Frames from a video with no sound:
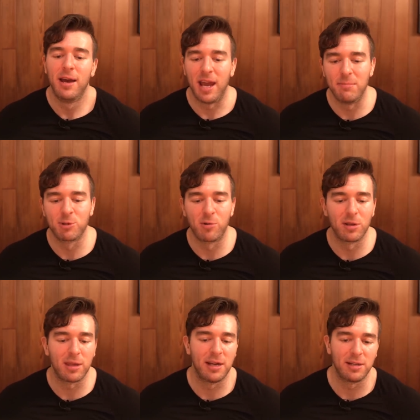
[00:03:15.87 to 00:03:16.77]

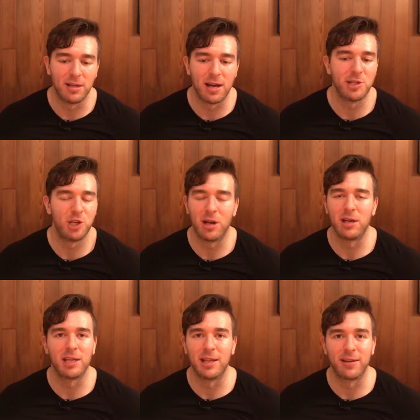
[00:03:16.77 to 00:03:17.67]
Hemsworth and
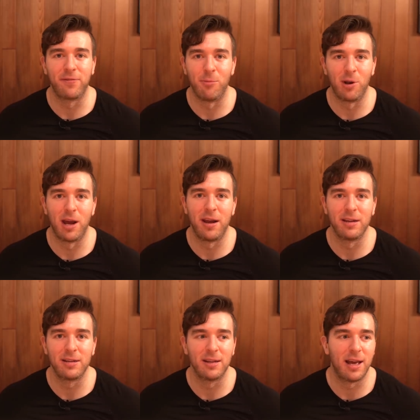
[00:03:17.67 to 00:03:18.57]
Nanjiani, like from what
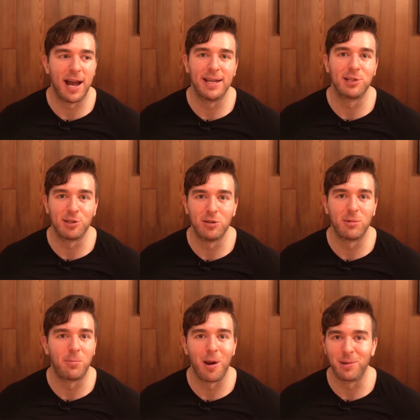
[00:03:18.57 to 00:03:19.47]
I I assume,
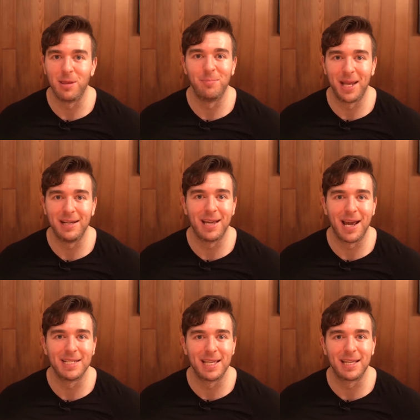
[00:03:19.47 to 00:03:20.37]
are probably the main
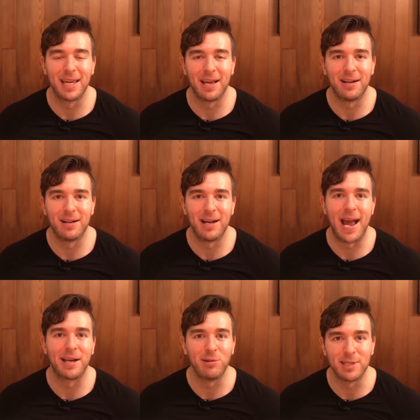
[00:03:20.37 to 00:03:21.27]
guys that get uh,
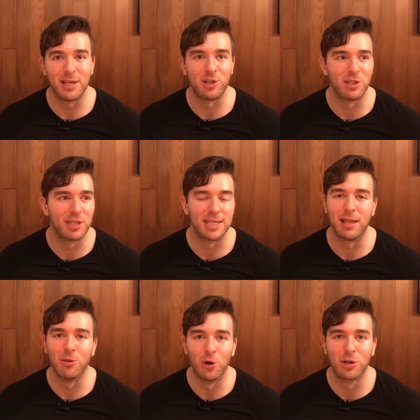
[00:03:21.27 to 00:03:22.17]
accusations because they
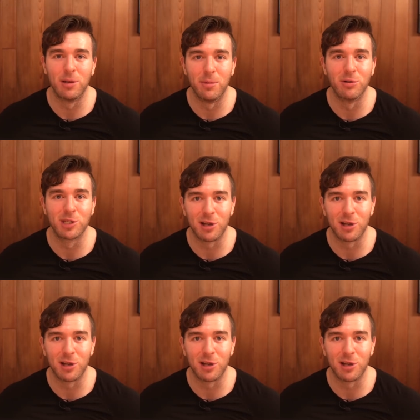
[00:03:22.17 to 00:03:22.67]
look the most